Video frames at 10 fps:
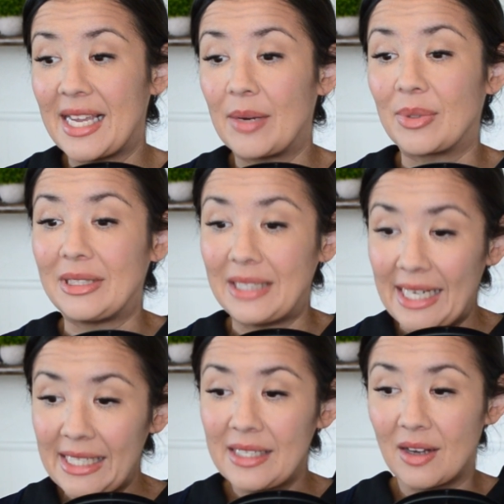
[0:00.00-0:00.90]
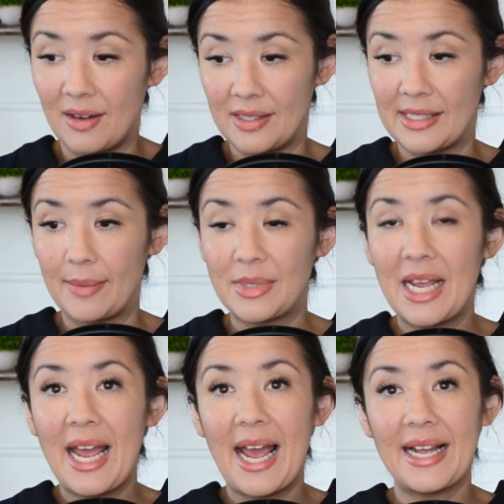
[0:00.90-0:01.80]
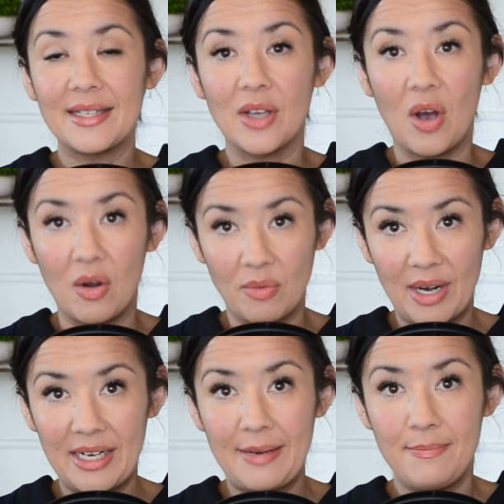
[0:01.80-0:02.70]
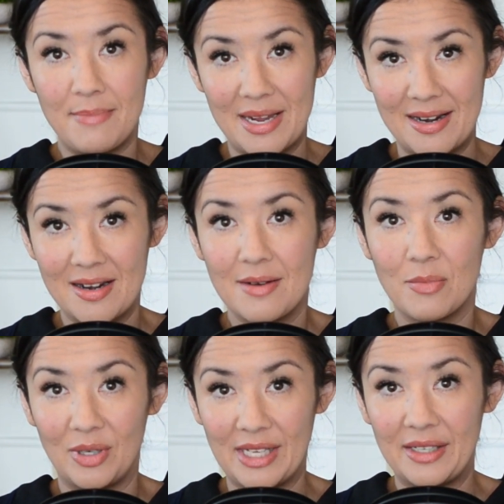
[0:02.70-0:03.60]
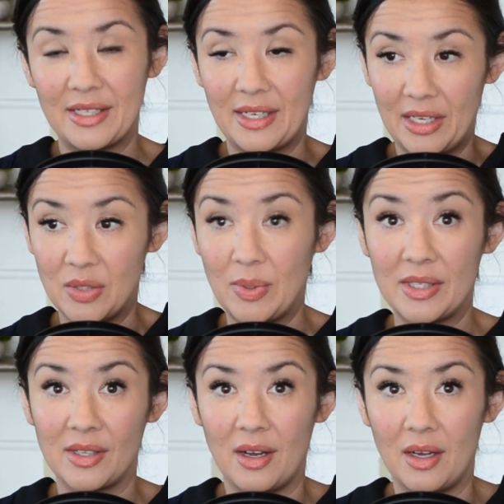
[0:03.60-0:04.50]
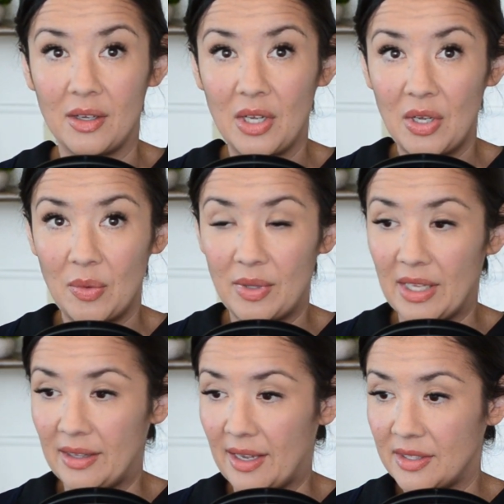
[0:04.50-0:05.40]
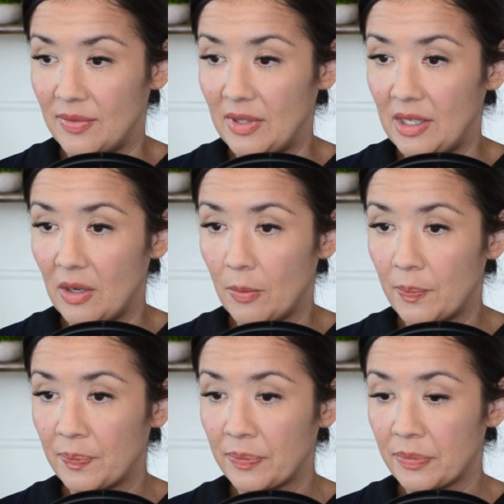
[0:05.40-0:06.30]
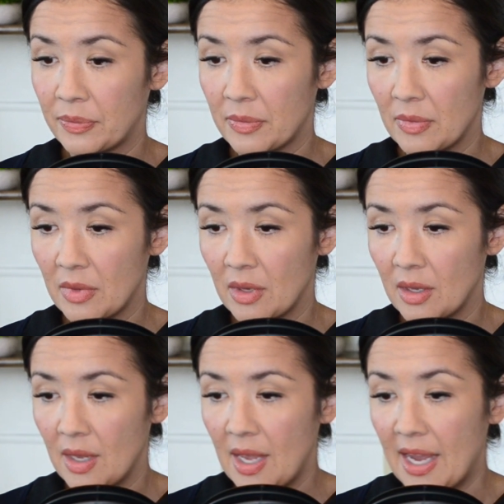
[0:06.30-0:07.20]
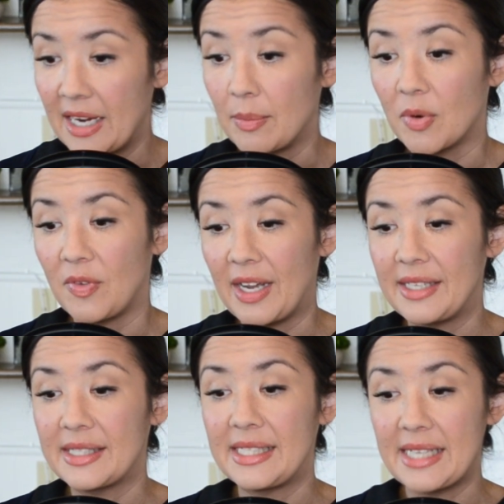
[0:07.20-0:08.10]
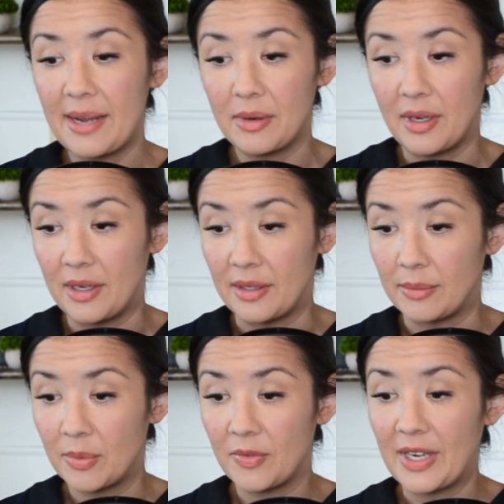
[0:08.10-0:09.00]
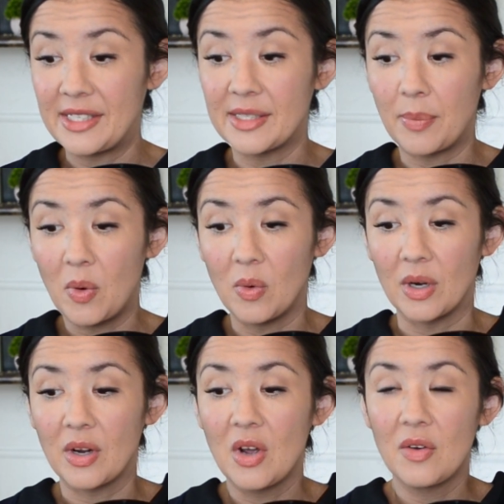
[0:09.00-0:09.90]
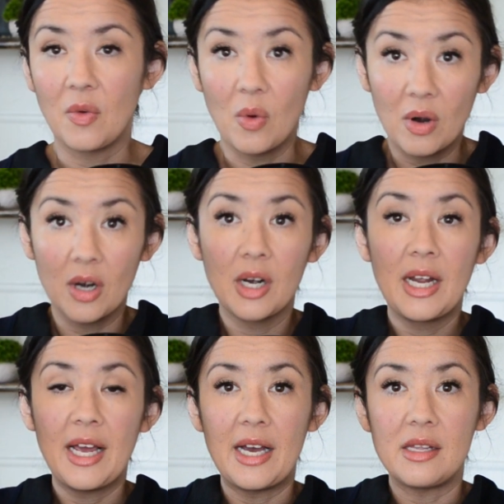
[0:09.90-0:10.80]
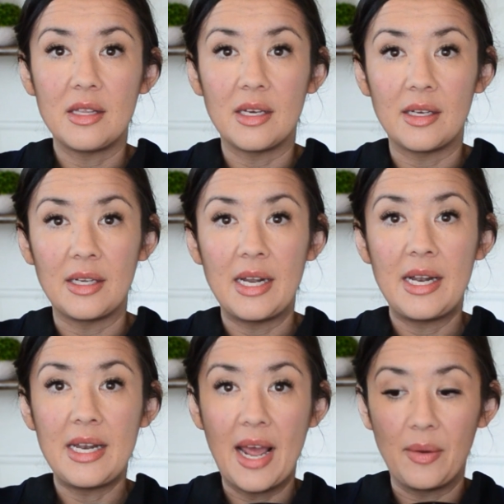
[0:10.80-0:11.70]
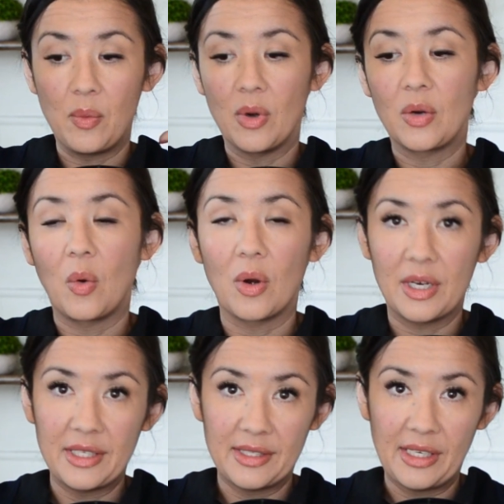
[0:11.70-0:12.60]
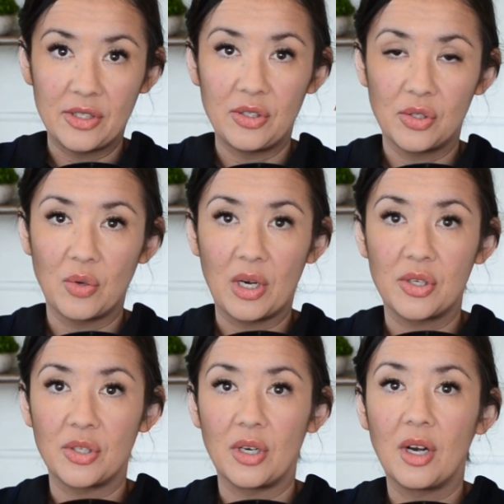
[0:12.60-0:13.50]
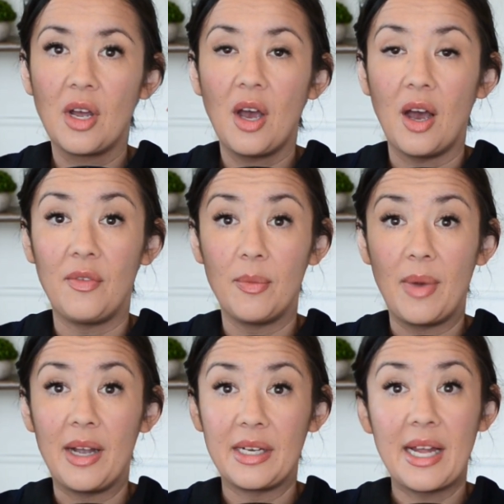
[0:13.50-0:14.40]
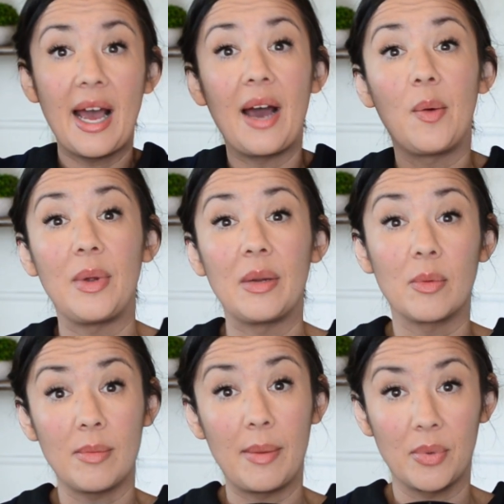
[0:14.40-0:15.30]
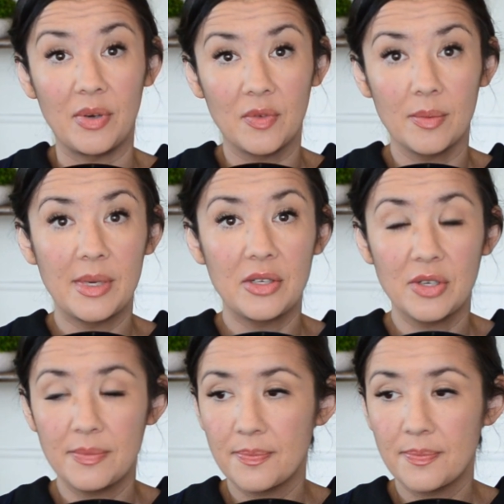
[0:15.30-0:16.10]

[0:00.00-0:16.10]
related concept has already been presented, as we saw with that last video. And it provides support for the network organization structure of the mind and how we remember information.